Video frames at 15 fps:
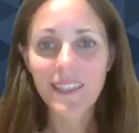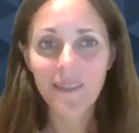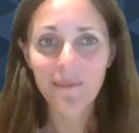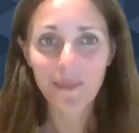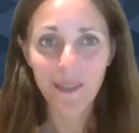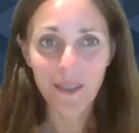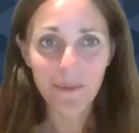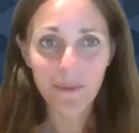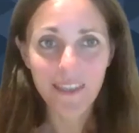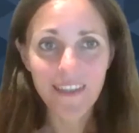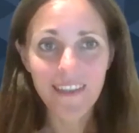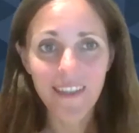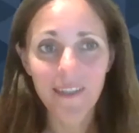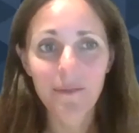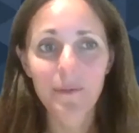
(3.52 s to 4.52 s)
Kim
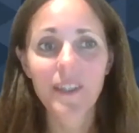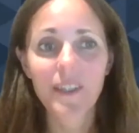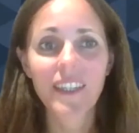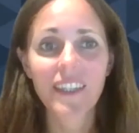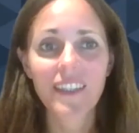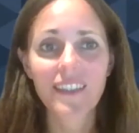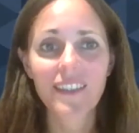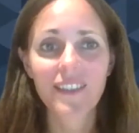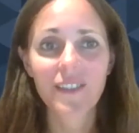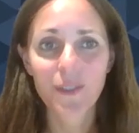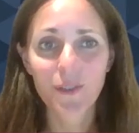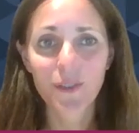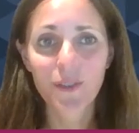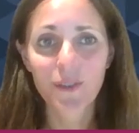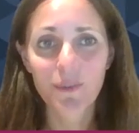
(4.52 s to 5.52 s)
Kuypers. I work as an
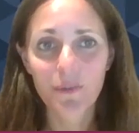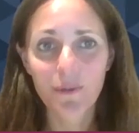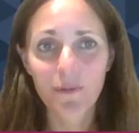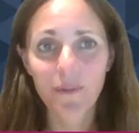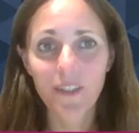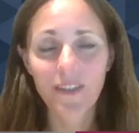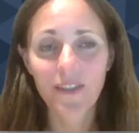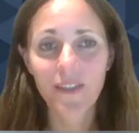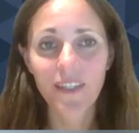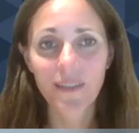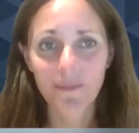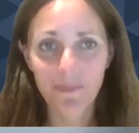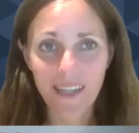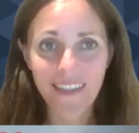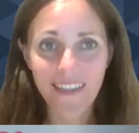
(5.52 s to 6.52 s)
associate professor at
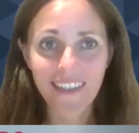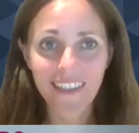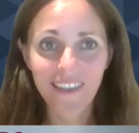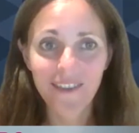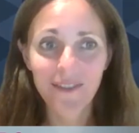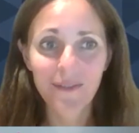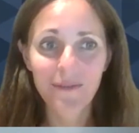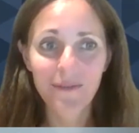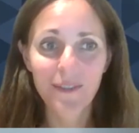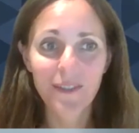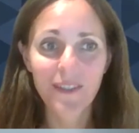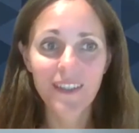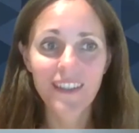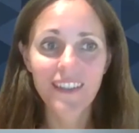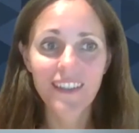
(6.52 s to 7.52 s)
Maastricht
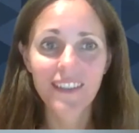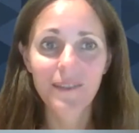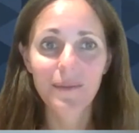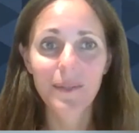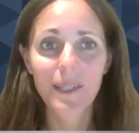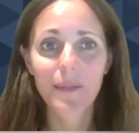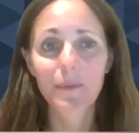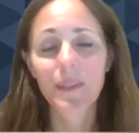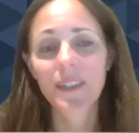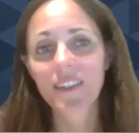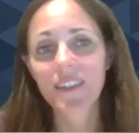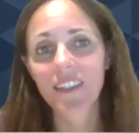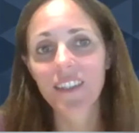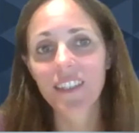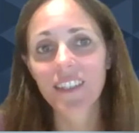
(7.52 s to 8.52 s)
University, where we
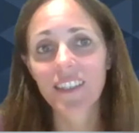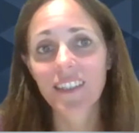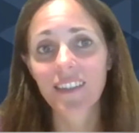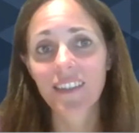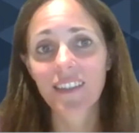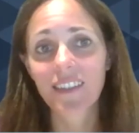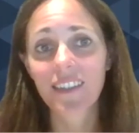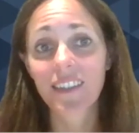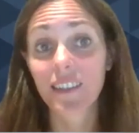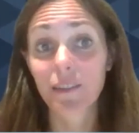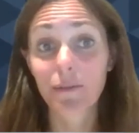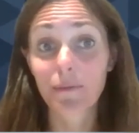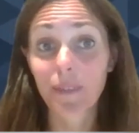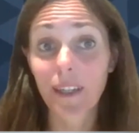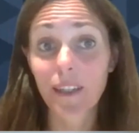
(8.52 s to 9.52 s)
study the
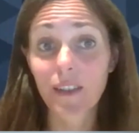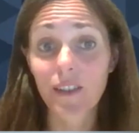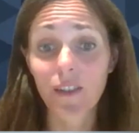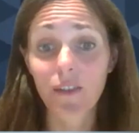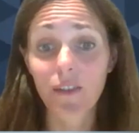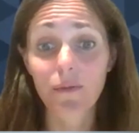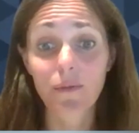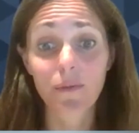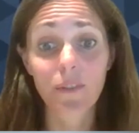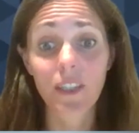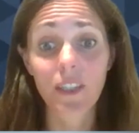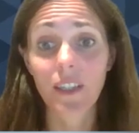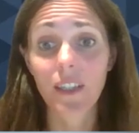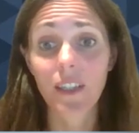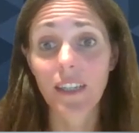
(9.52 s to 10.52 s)
effects of
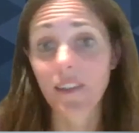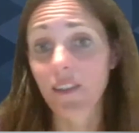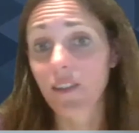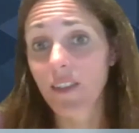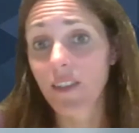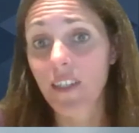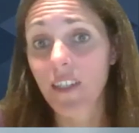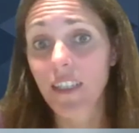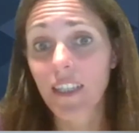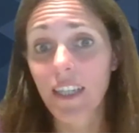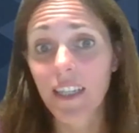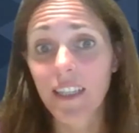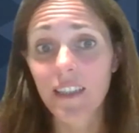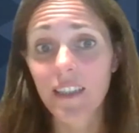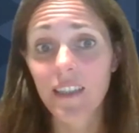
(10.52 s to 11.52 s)
uh, classical
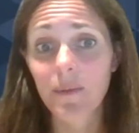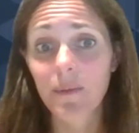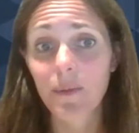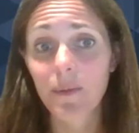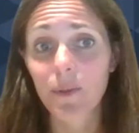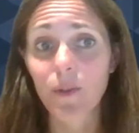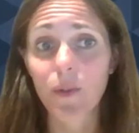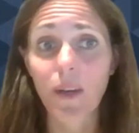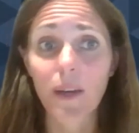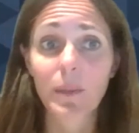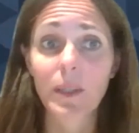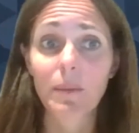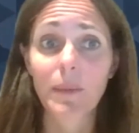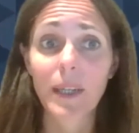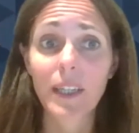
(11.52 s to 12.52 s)
psychedelics, but also M D M